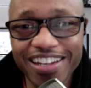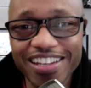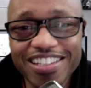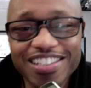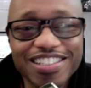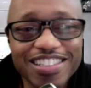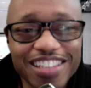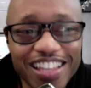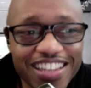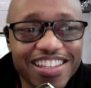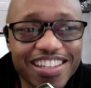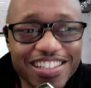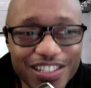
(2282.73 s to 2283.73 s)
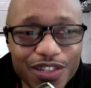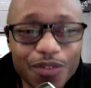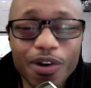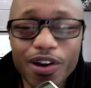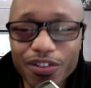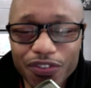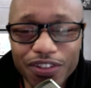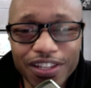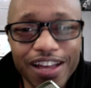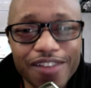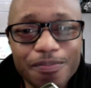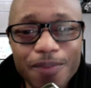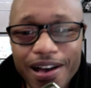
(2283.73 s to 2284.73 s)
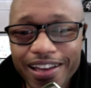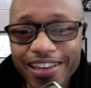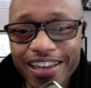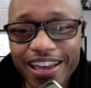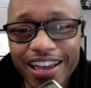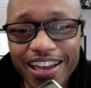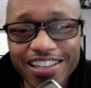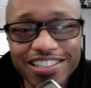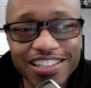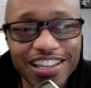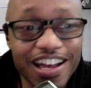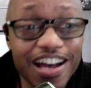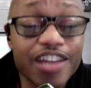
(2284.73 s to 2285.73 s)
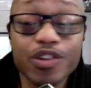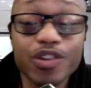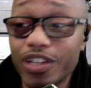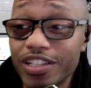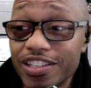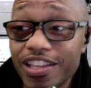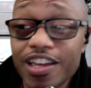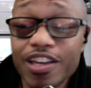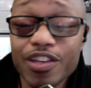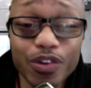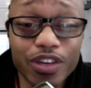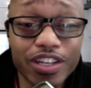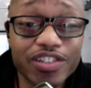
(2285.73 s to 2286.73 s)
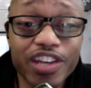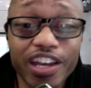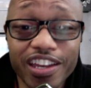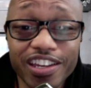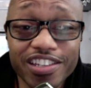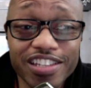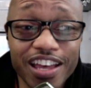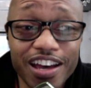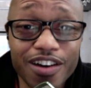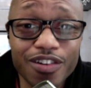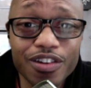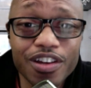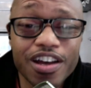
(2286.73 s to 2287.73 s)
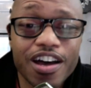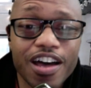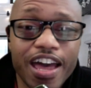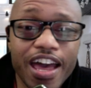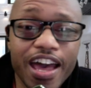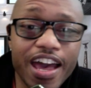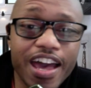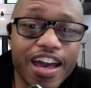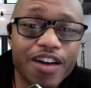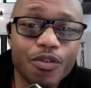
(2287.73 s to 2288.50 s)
this is the Words for Life podcast. You can check us out at